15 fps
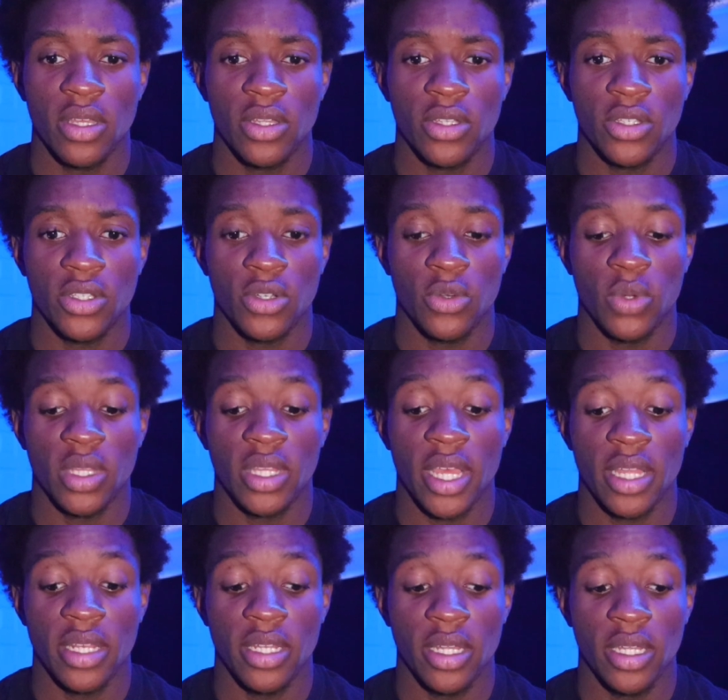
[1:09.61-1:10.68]
So what
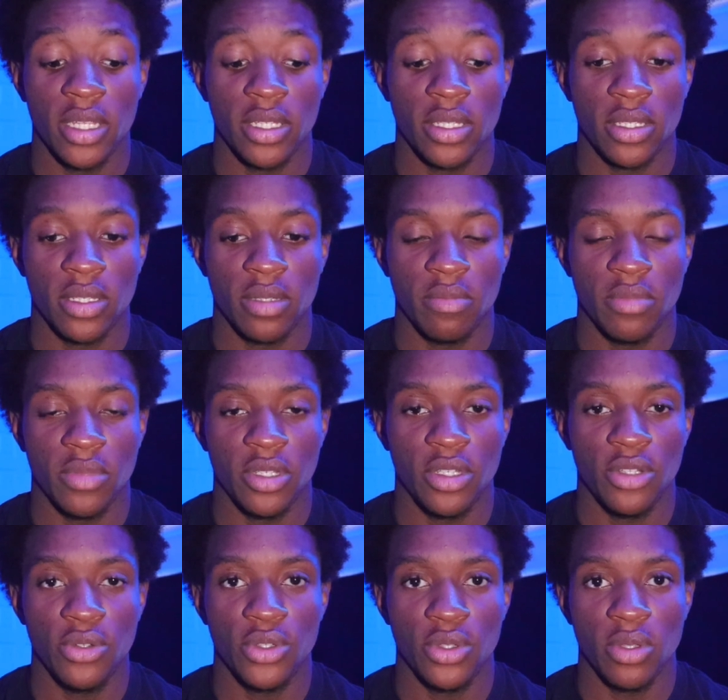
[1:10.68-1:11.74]
that does,
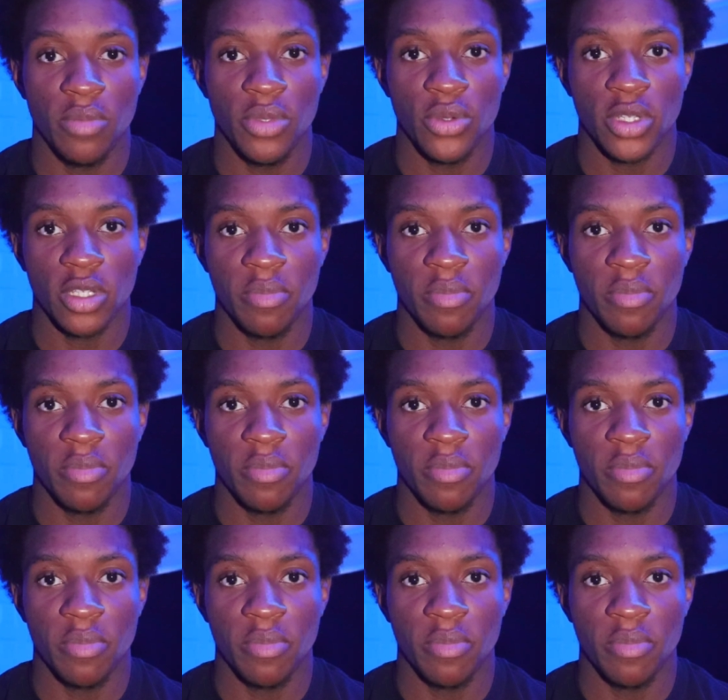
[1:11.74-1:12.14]
due to the mucus